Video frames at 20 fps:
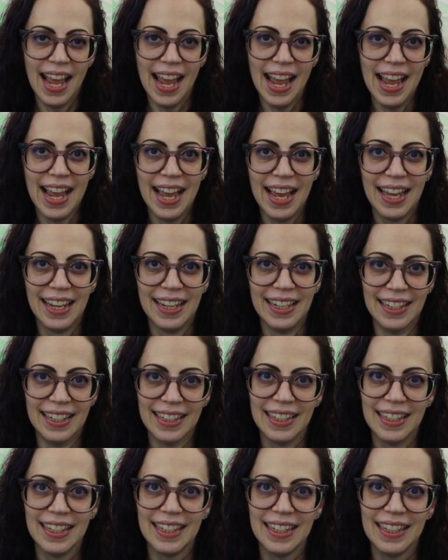And
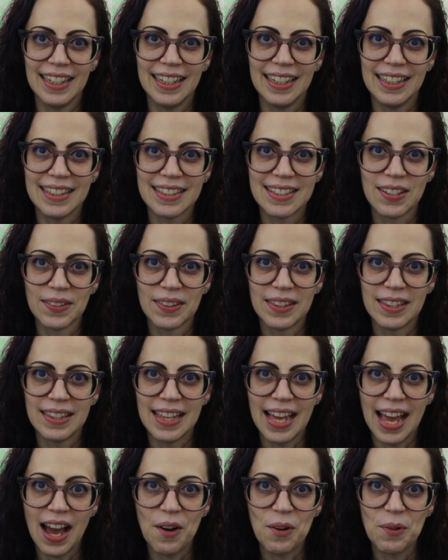so
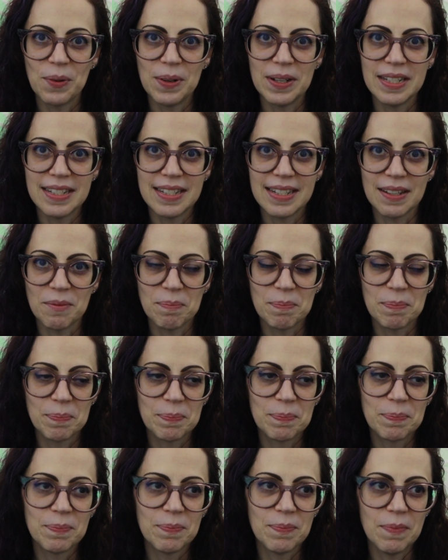that was
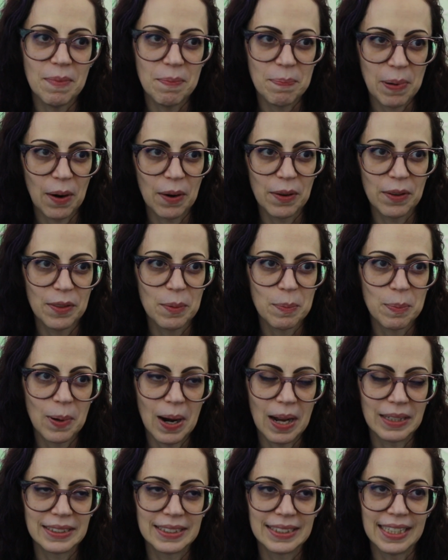part of the
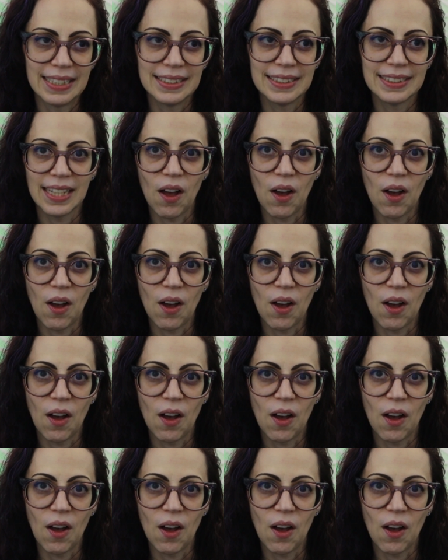process.